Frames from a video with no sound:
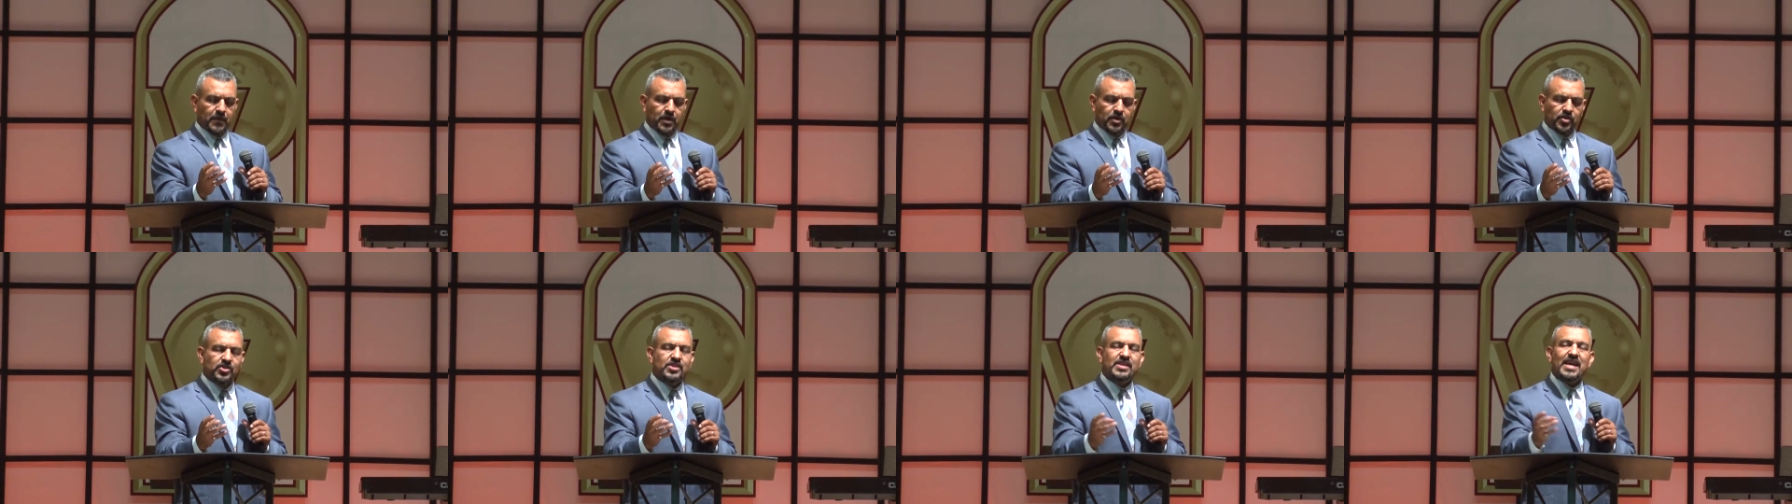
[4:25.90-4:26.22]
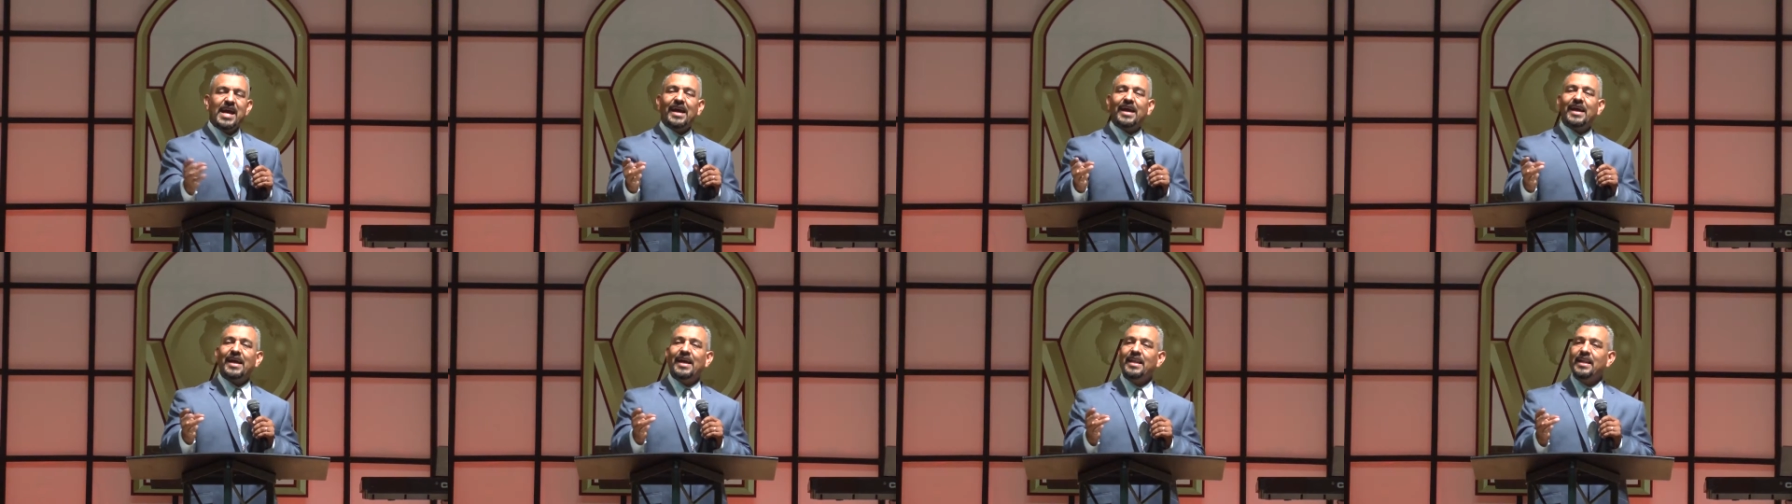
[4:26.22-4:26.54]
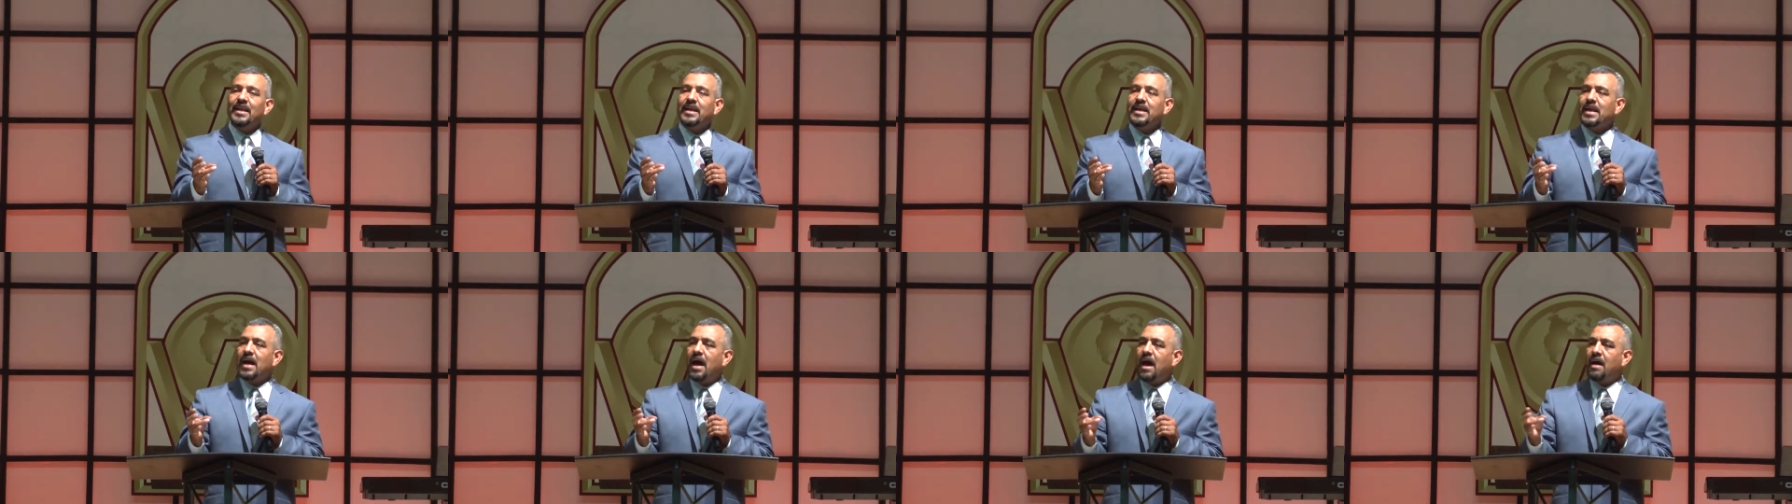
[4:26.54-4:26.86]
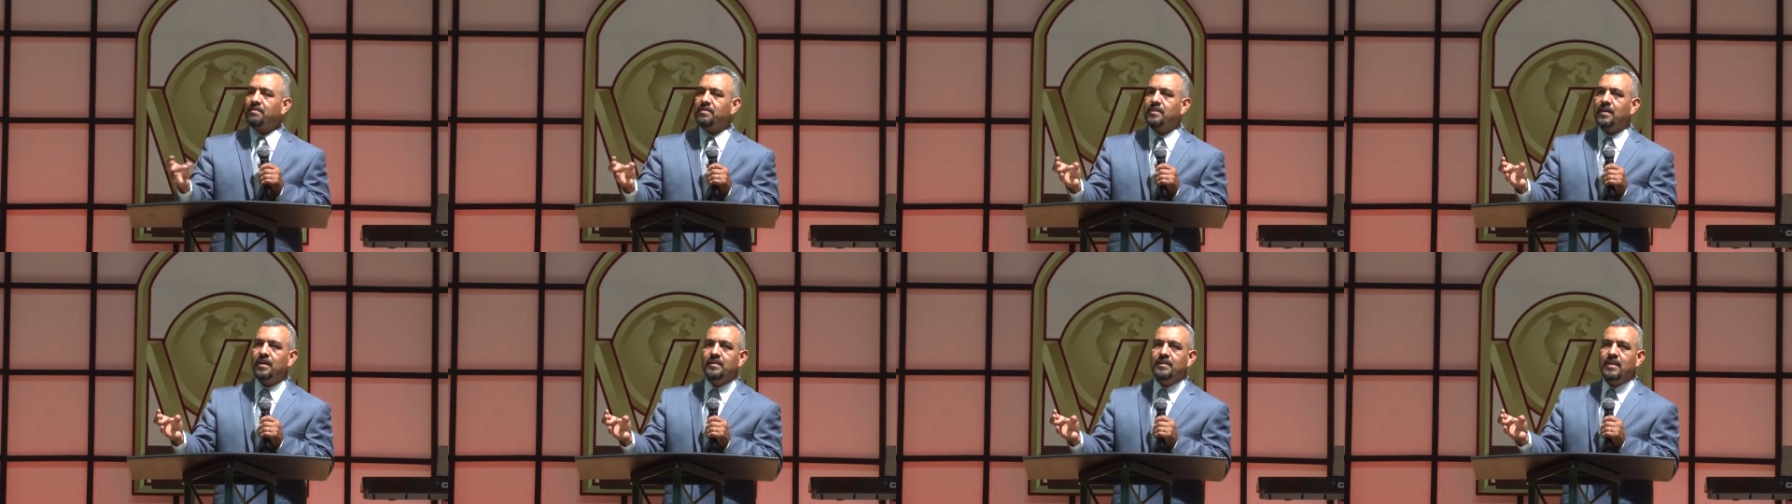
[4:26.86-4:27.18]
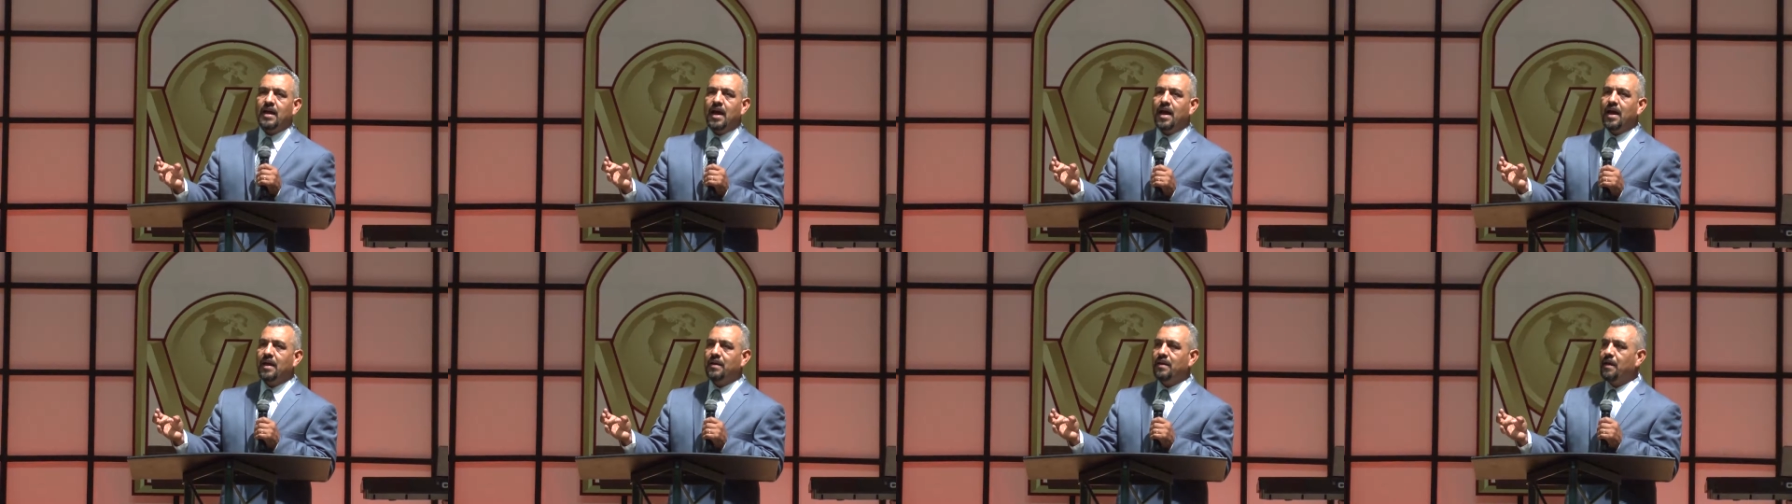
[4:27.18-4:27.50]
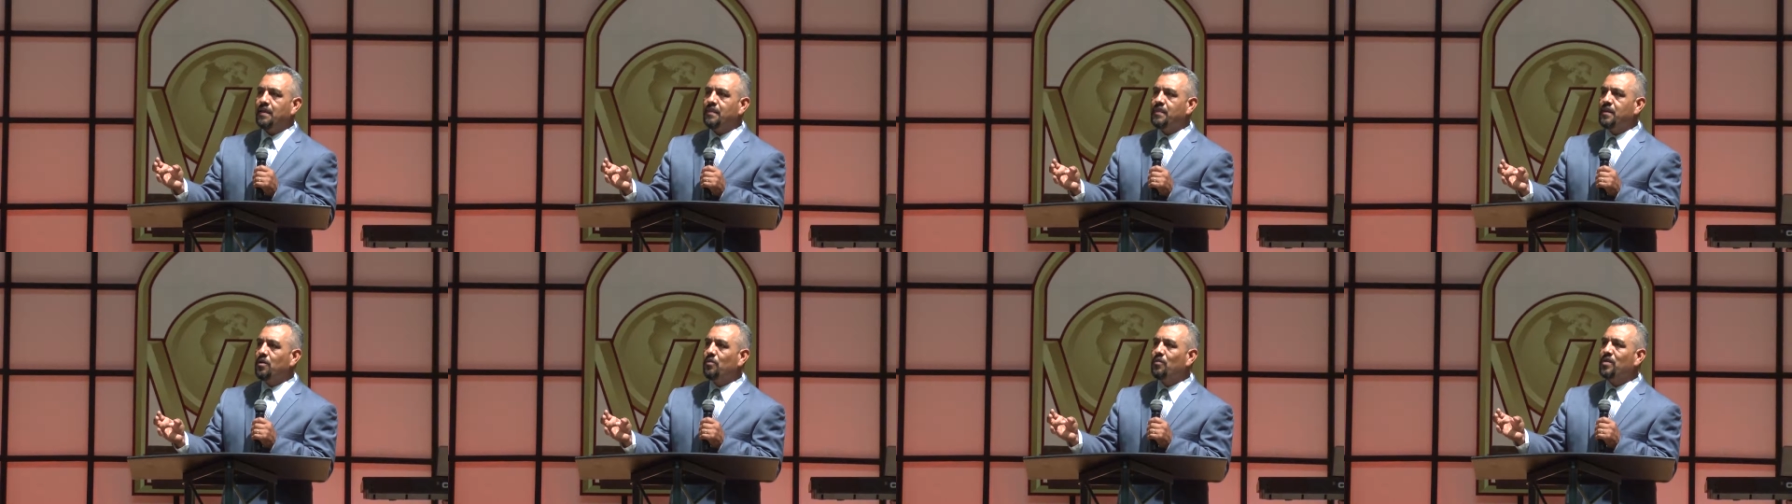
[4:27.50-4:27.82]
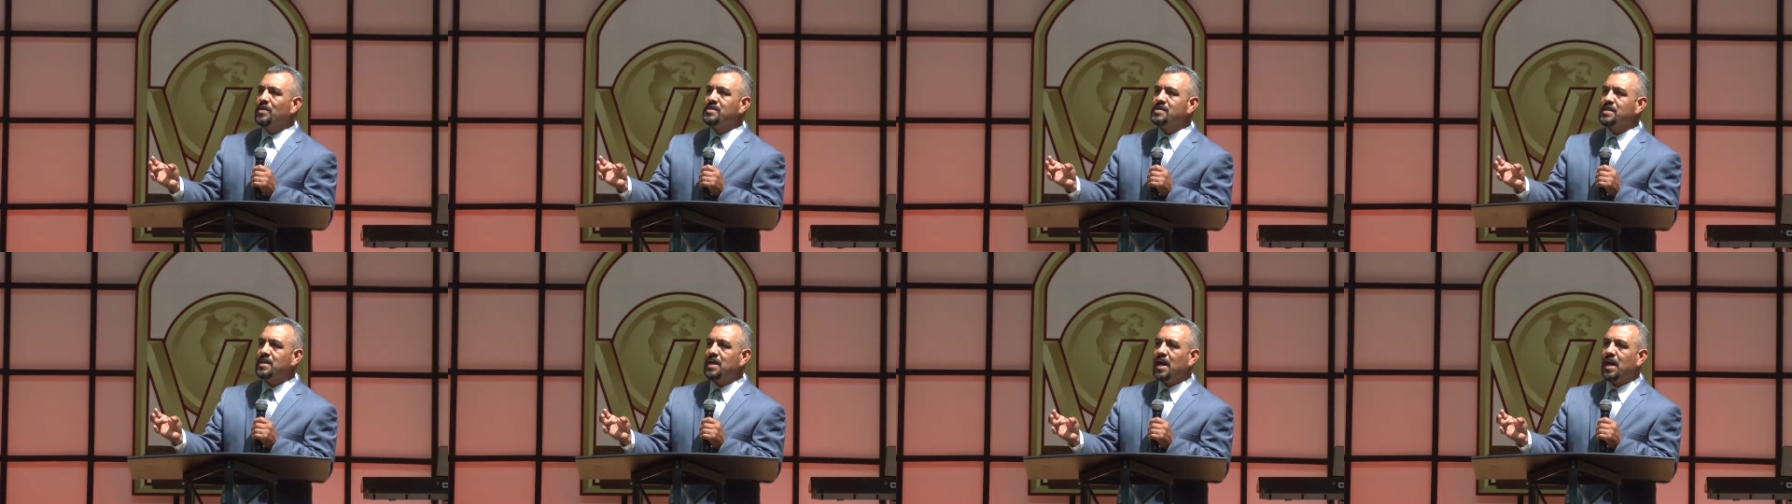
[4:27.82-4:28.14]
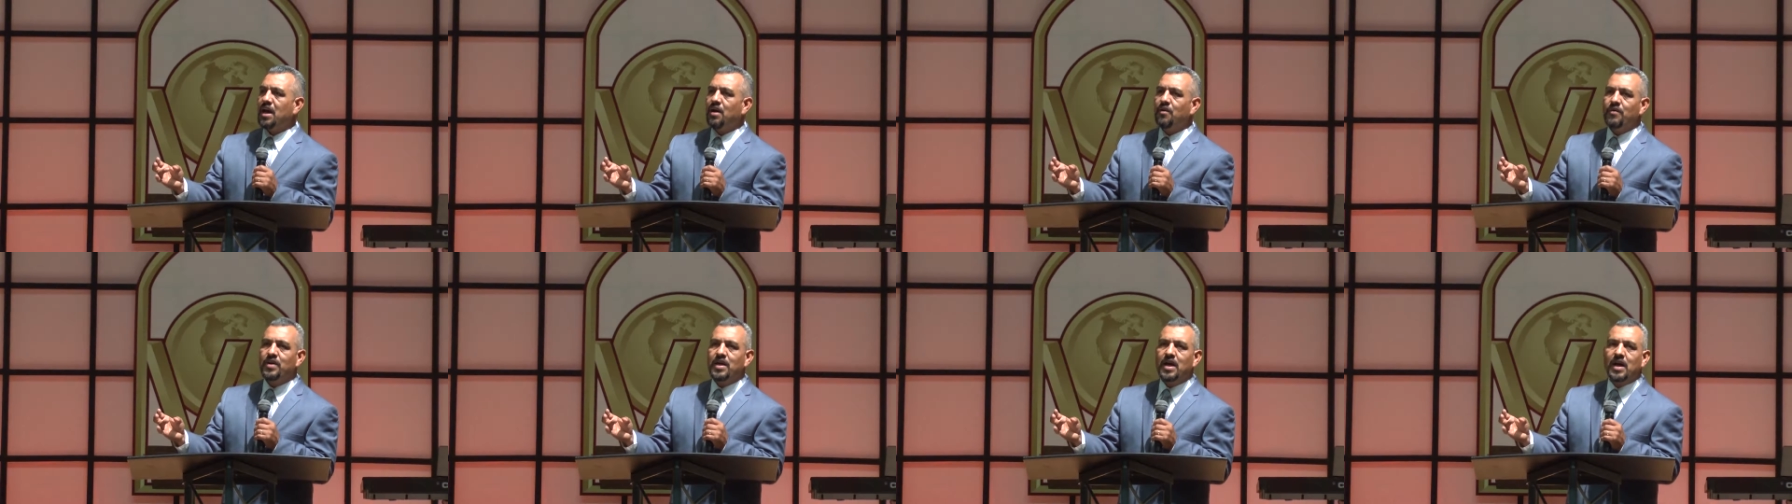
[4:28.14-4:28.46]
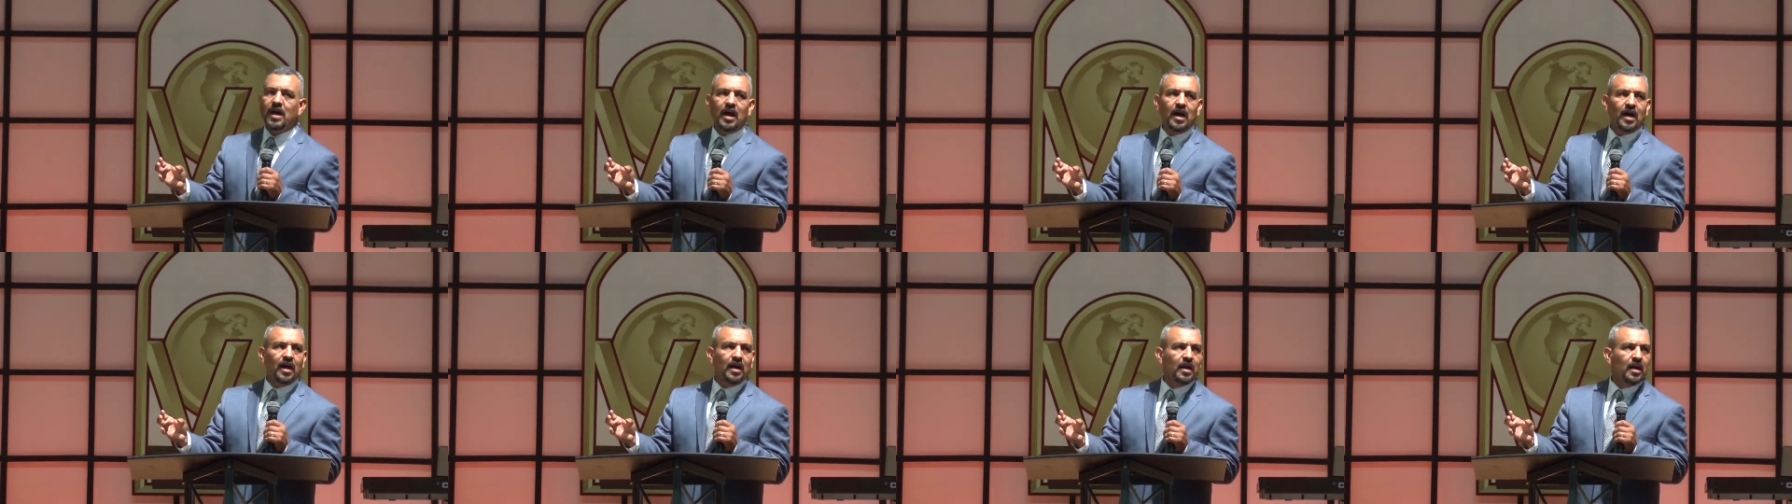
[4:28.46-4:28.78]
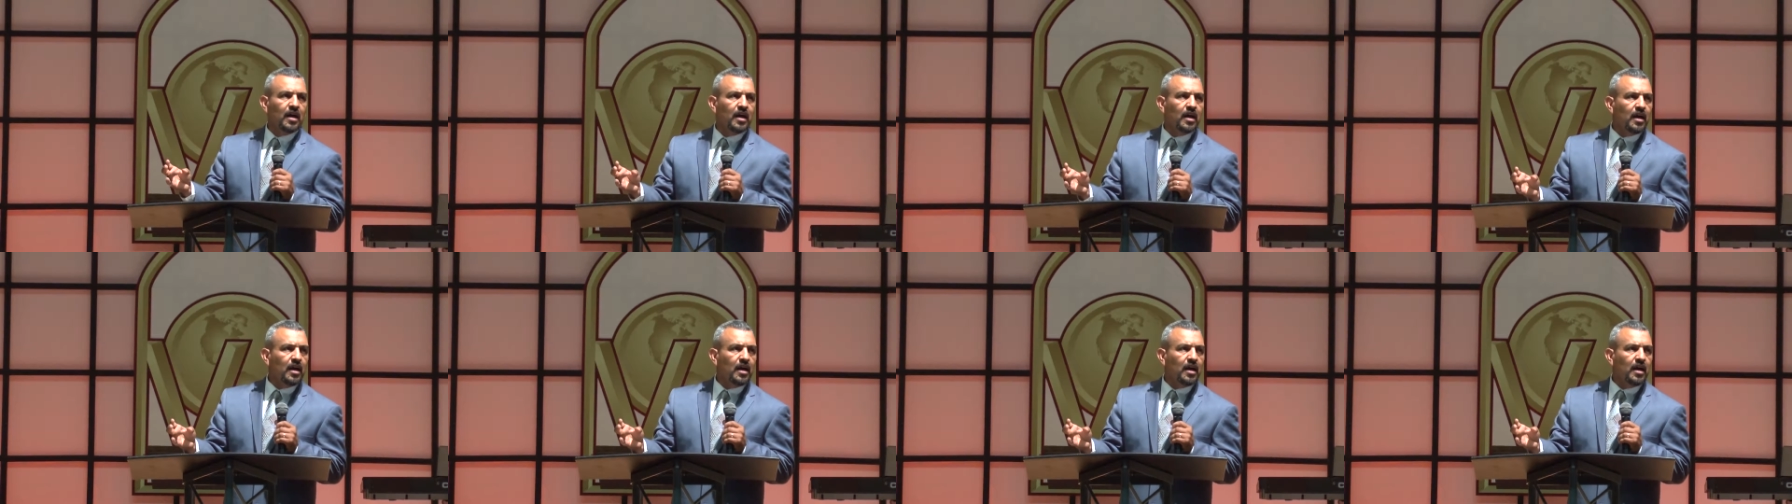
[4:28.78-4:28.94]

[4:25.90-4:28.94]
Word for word: Secondly, I think that there was the area